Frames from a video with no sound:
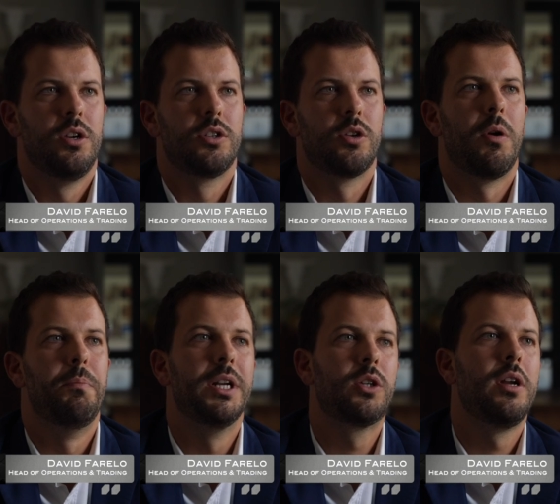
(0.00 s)
So,
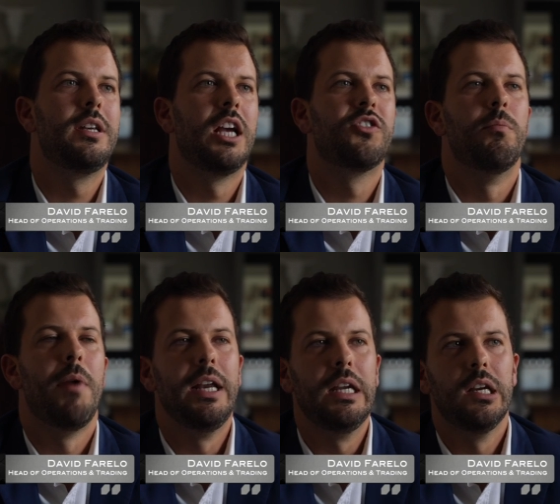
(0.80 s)
what Bitcoin does for
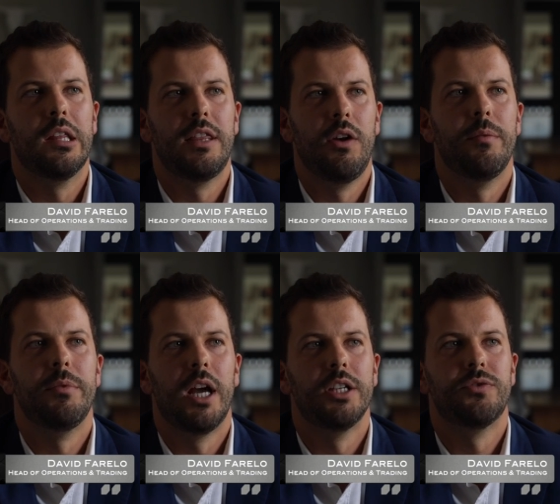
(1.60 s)
money, Ethereum
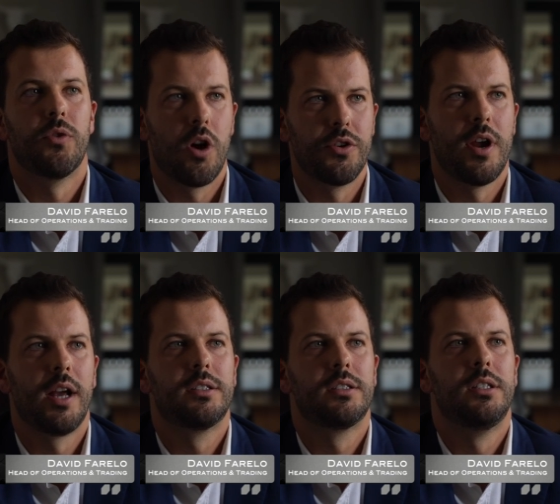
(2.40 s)
does for
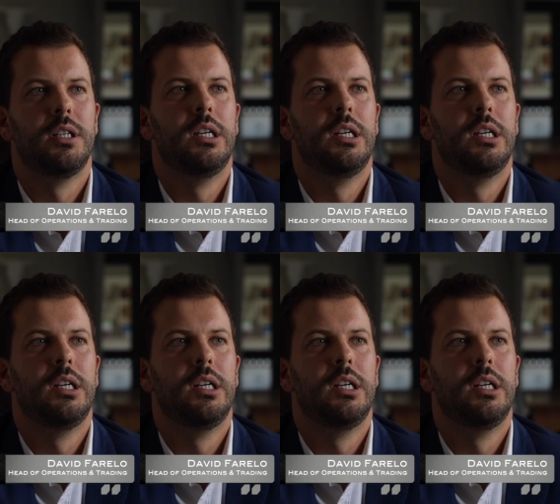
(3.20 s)
contracts.